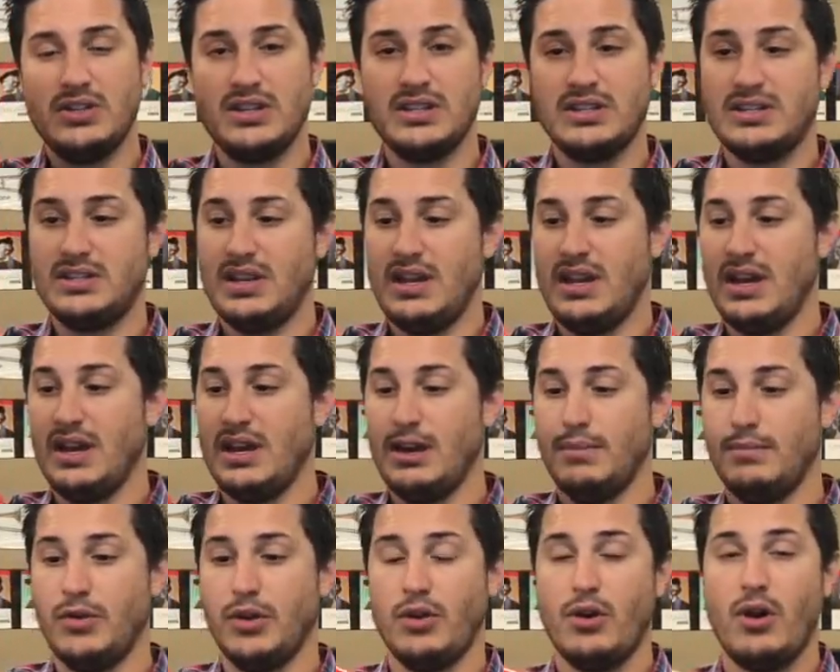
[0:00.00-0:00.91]
you can see,
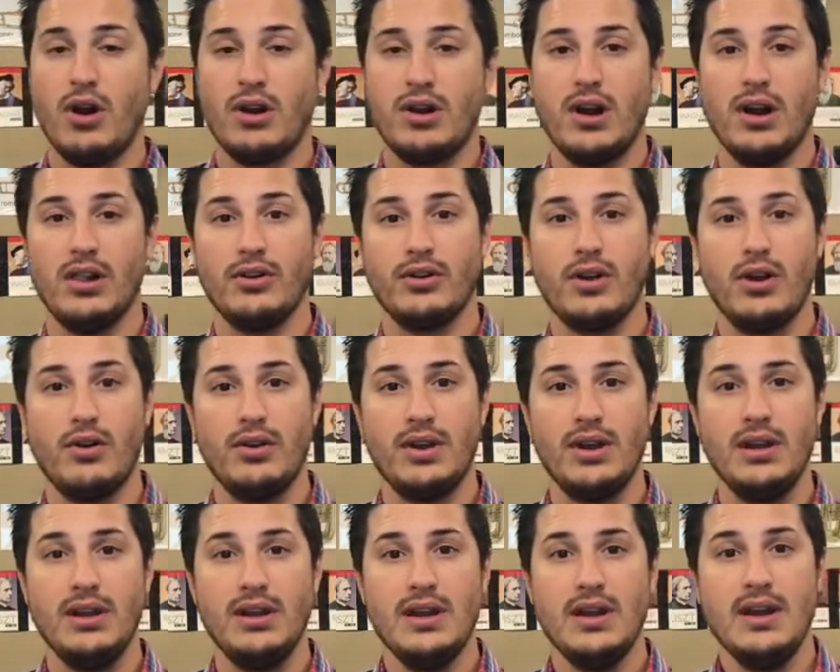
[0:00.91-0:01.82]
they're all
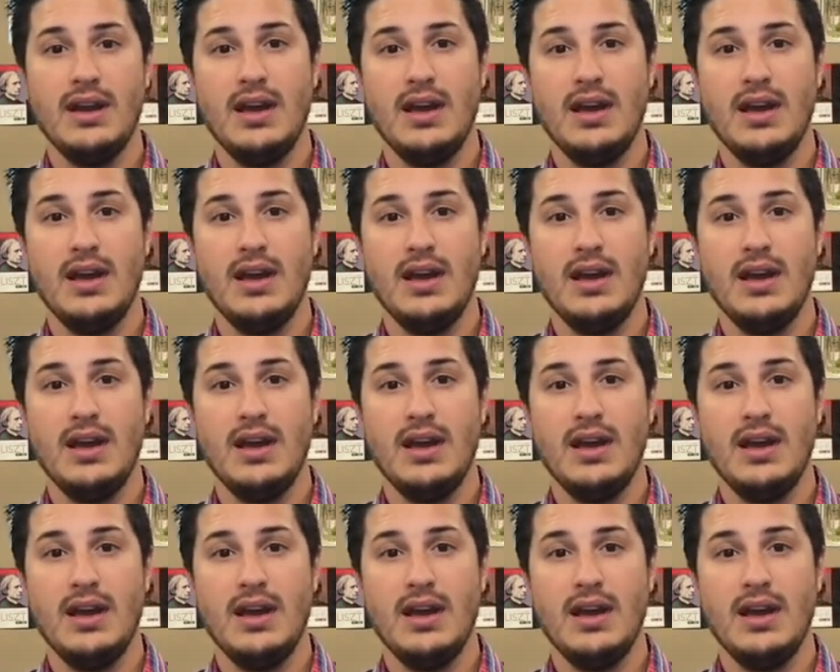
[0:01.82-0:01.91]
color-coded,